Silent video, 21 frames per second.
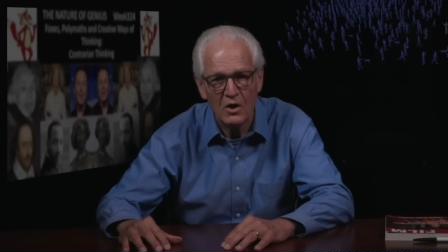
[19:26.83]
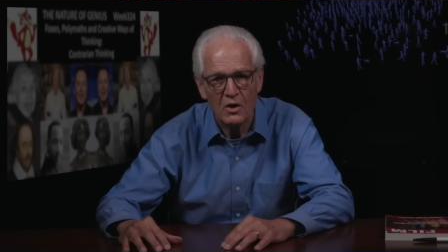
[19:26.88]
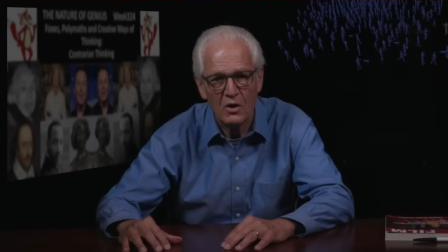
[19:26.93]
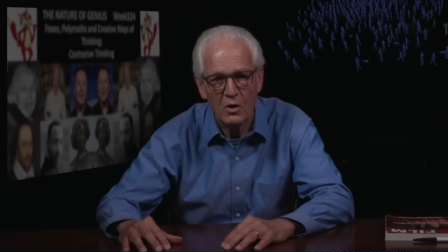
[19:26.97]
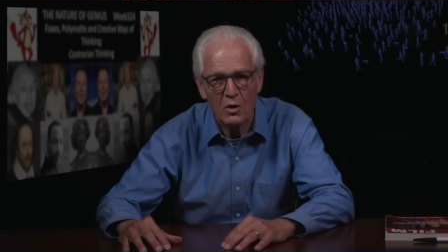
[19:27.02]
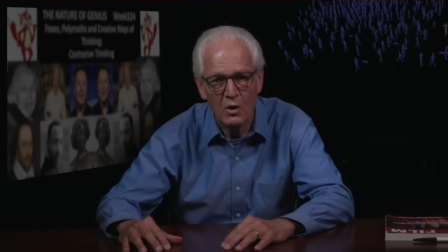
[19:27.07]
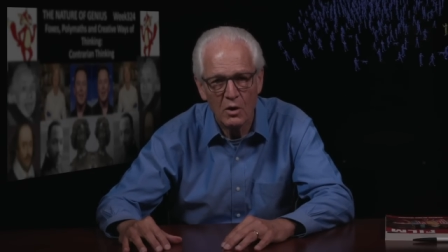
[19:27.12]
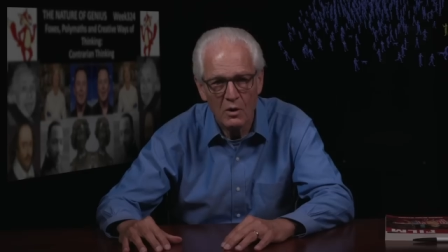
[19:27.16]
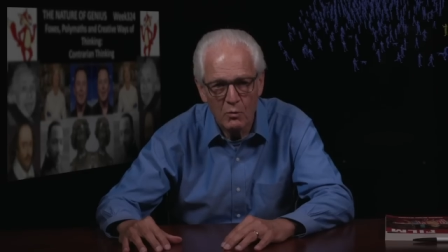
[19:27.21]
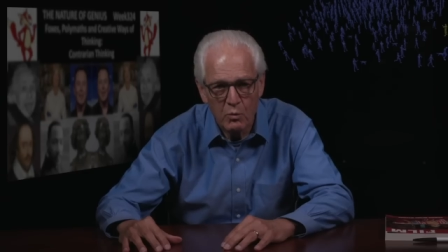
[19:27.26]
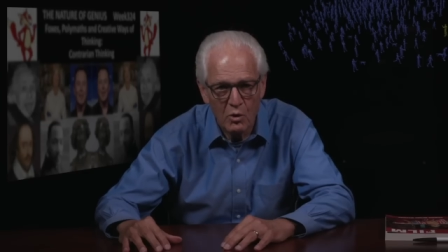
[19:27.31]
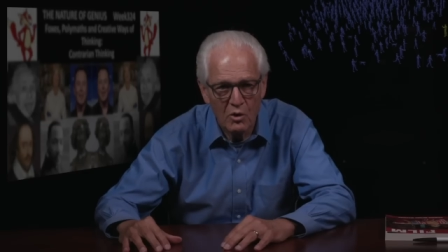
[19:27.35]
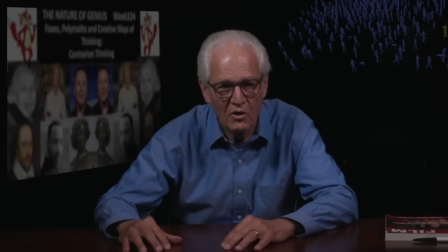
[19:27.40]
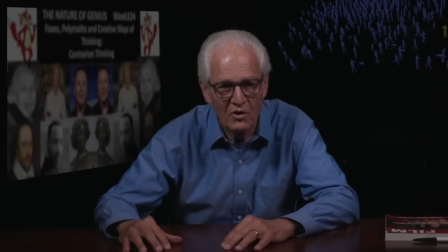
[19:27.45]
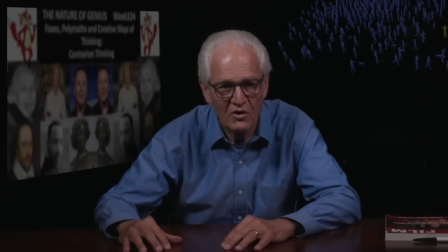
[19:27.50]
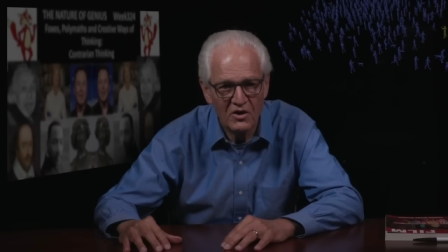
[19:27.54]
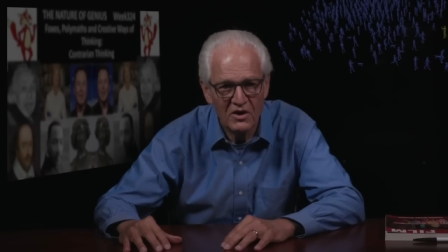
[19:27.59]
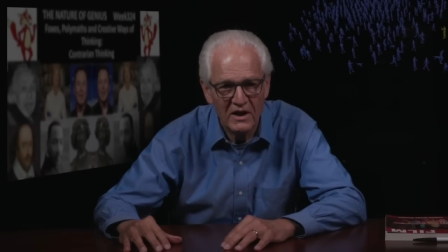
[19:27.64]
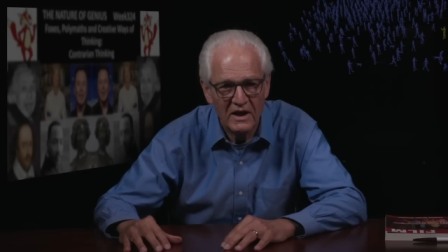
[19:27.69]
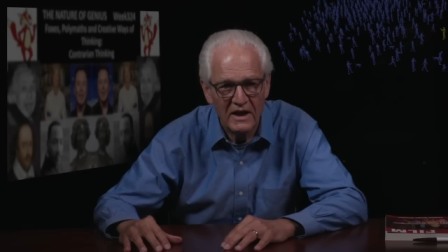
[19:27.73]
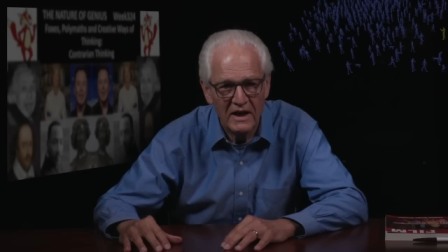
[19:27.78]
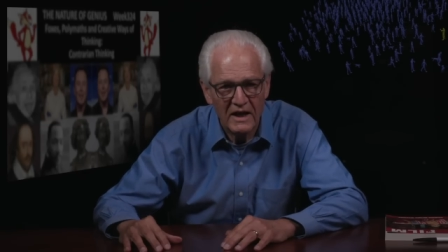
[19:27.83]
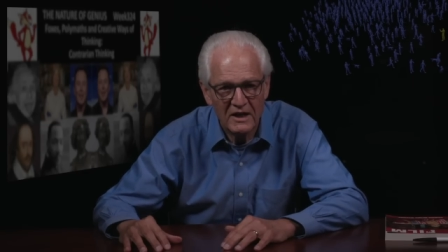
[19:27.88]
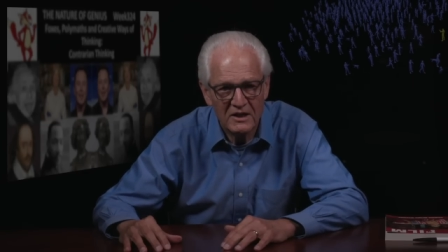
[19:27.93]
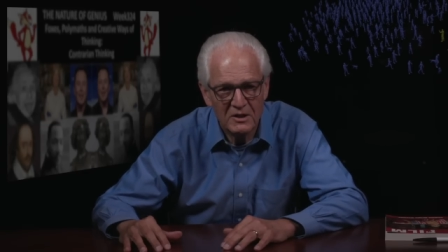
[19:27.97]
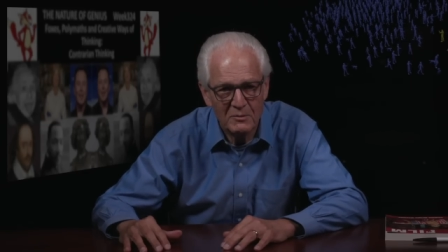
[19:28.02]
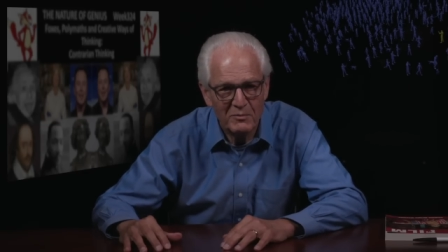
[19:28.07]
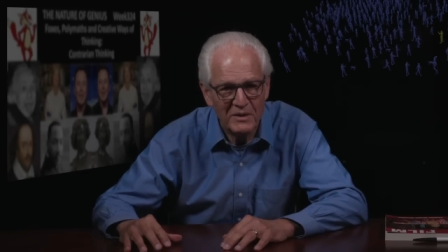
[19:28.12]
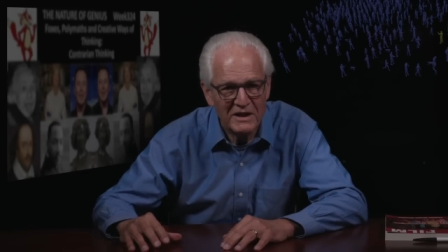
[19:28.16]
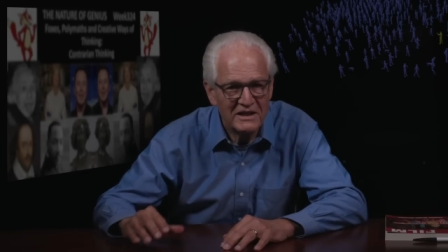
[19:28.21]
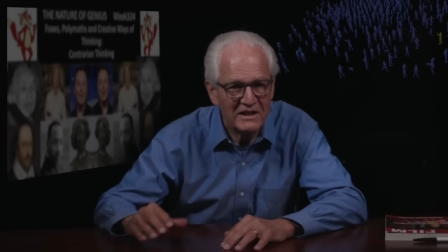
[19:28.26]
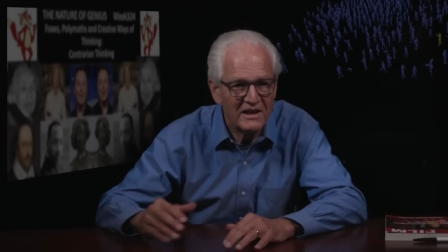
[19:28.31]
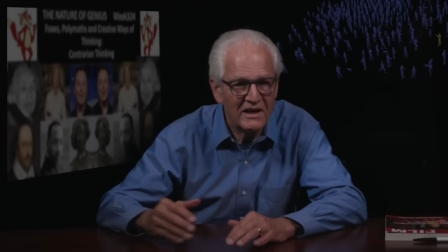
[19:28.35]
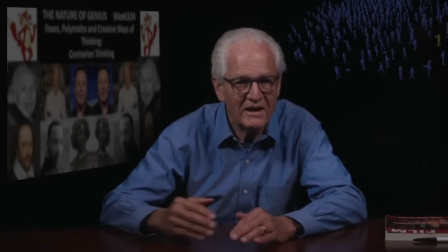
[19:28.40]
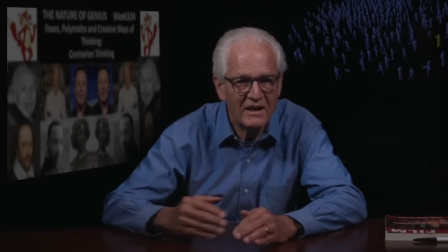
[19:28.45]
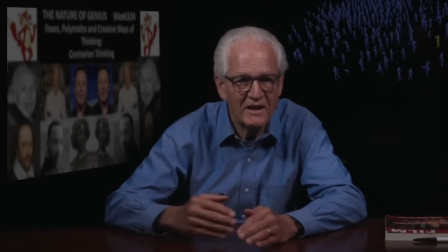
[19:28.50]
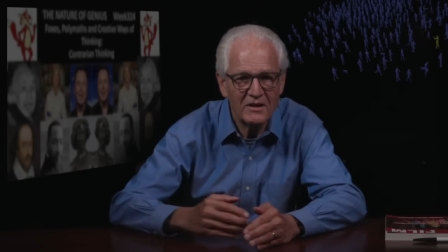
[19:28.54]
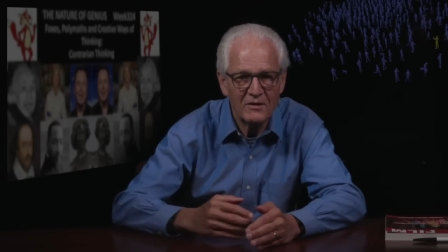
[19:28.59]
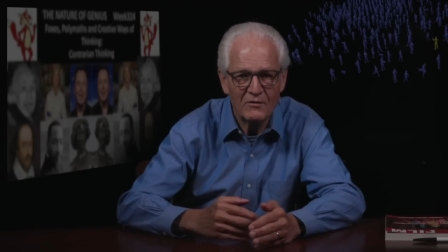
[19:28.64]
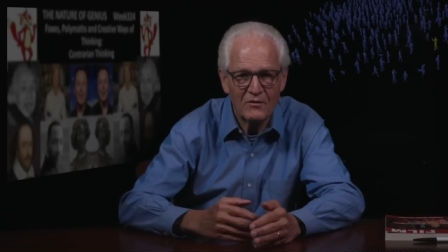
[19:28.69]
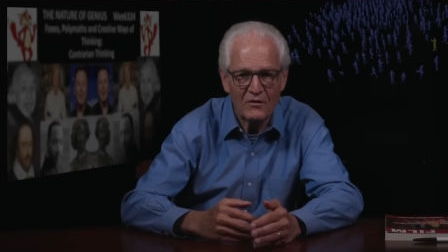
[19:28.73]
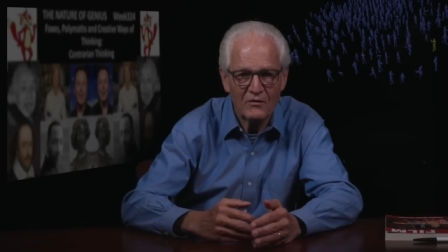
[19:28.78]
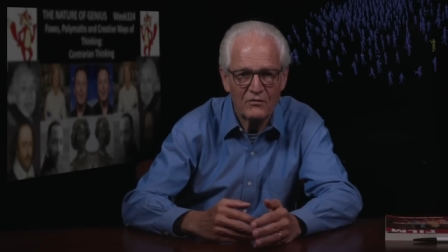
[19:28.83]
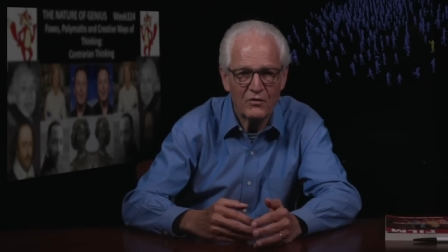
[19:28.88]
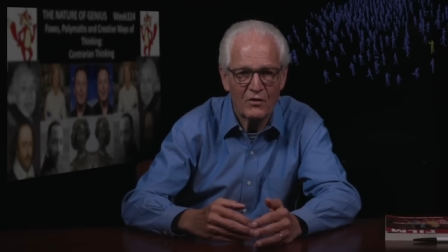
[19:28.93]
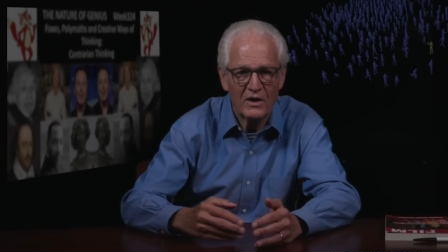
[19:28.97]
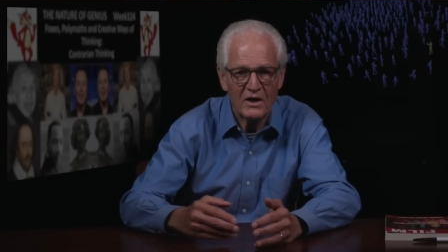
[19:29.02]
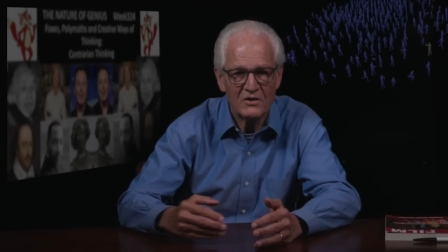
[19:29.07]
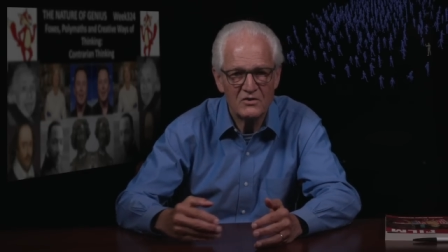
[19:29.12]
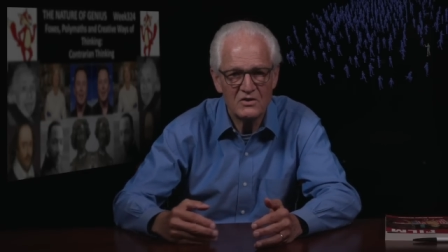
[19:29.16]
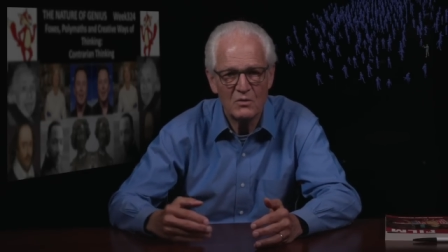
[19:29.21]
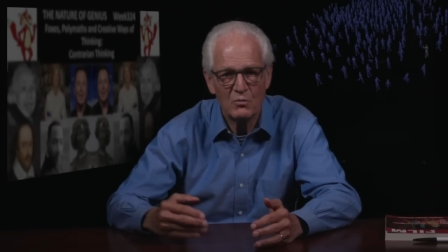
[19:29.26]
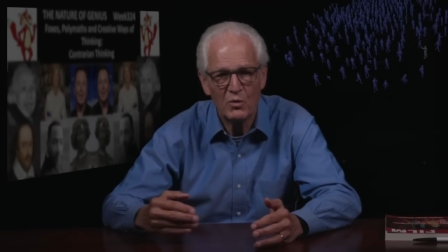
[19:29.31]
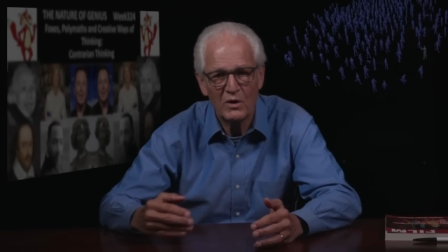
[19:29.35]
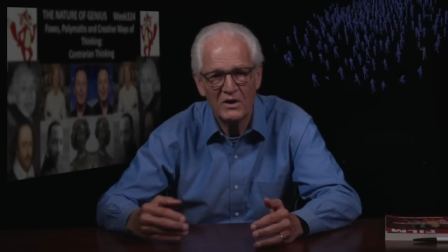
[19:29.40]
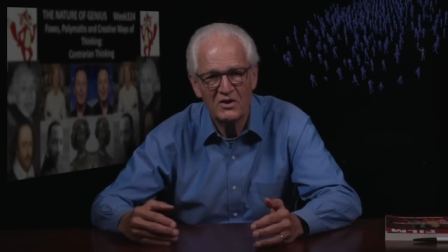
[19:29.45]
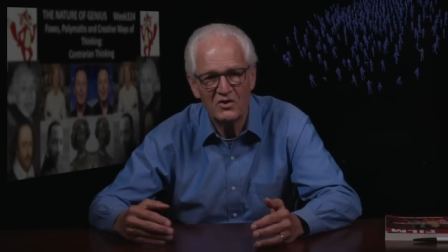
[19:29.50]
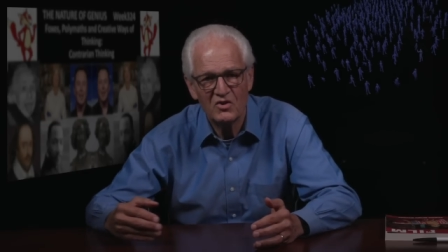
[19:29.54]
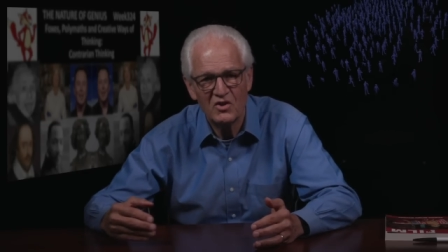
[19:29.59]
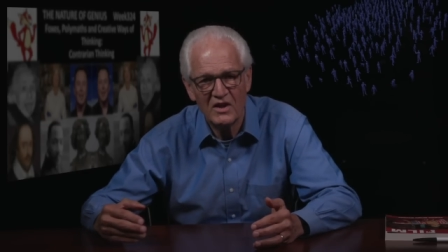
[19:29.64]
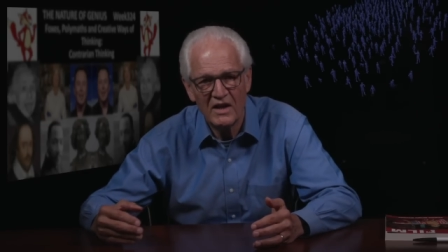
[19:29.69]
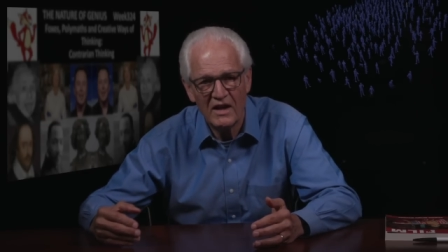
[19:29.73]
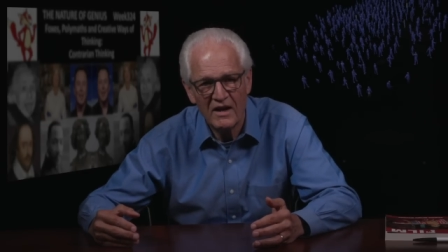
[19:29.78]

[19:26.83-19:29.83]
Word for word: or a word at the beginning of a phrase and one at the